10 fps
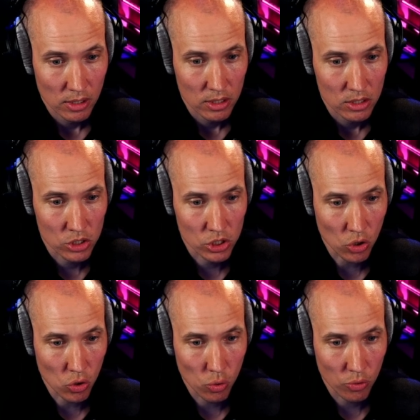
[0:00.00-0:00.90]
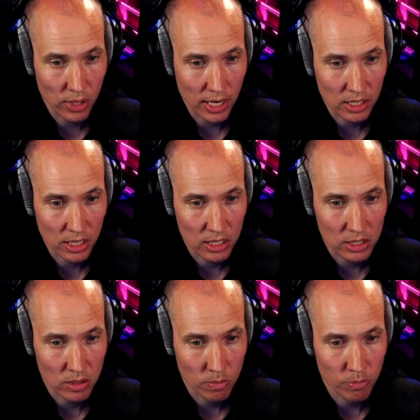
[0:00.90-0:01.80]
so that is
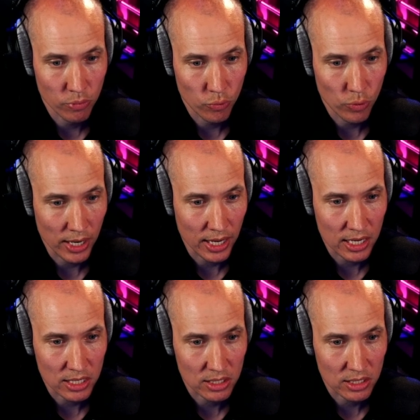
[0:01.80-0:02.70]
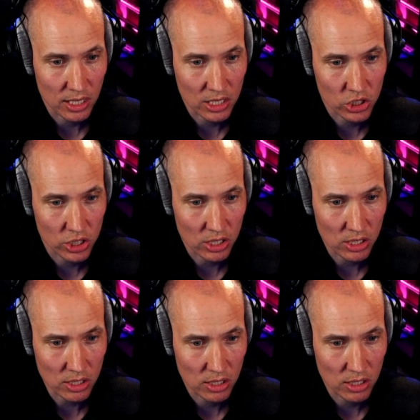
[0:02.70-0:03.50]
the brass section.